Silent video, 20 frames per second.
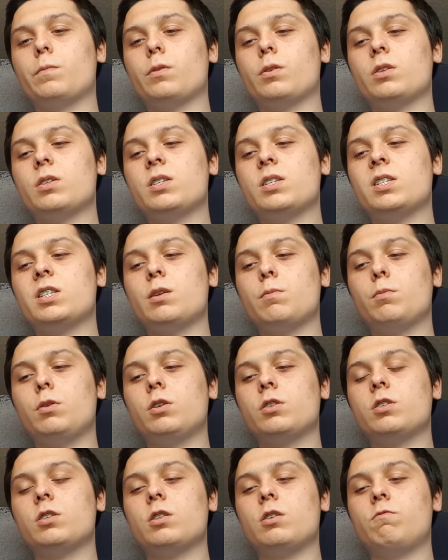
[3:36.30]
similar
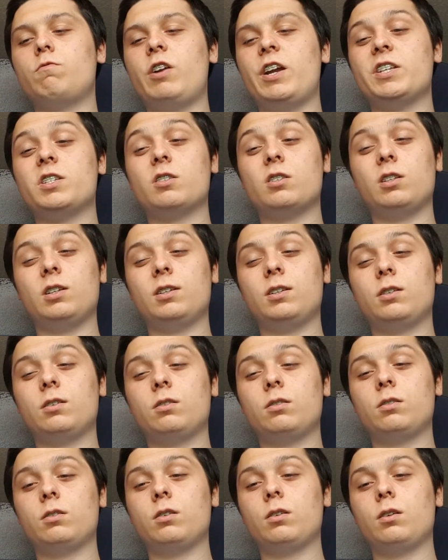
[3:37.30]
to The Wrestler,
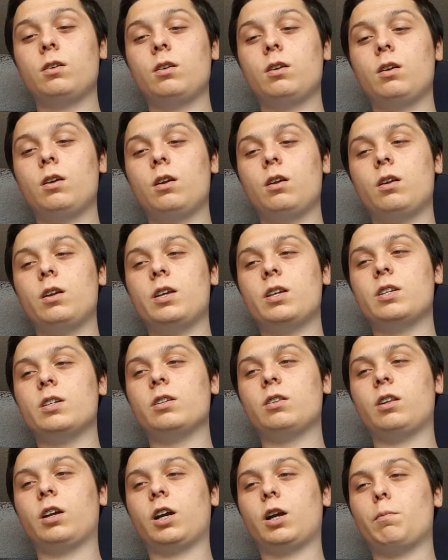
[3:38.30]

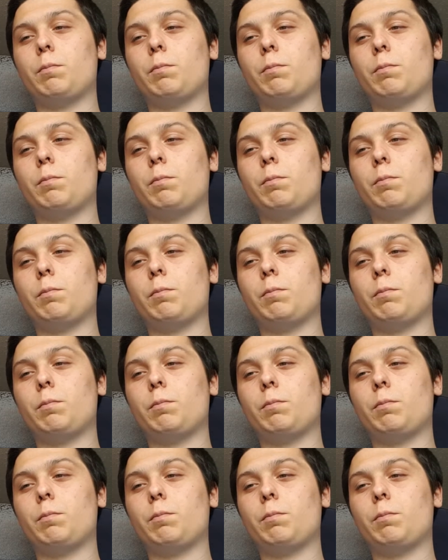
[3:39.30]
like